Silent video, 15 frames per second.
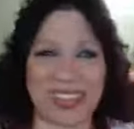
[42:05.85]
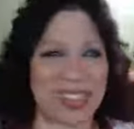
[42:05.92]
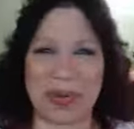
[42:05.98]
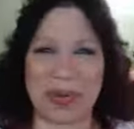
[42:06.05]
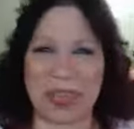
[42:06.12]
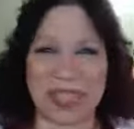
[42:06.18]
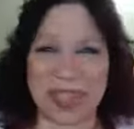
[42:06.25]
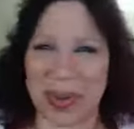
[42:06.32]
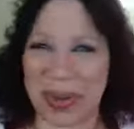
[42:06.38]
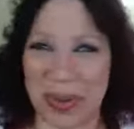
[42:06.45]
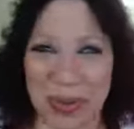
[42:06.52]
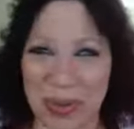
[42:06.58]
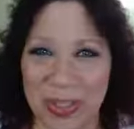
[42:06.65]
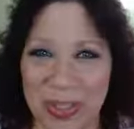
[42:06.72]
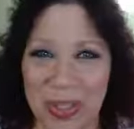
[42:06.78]
It's always a
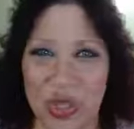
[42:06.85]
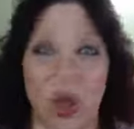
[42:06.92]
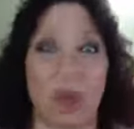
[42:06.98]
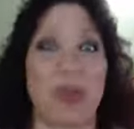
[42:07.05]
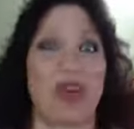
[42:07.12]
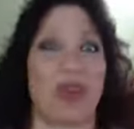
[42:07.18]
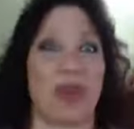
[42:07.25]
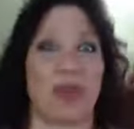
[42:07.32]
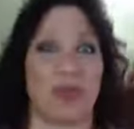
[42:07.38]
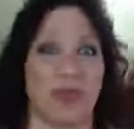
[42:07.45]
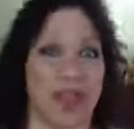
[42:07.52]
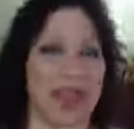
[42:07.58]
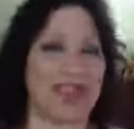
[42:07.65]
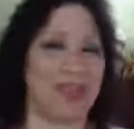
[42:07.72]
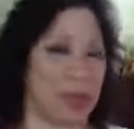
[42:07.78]
clue. Scooby-Doo,
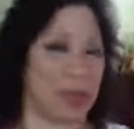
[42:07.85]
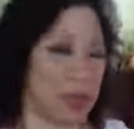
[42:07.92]
right?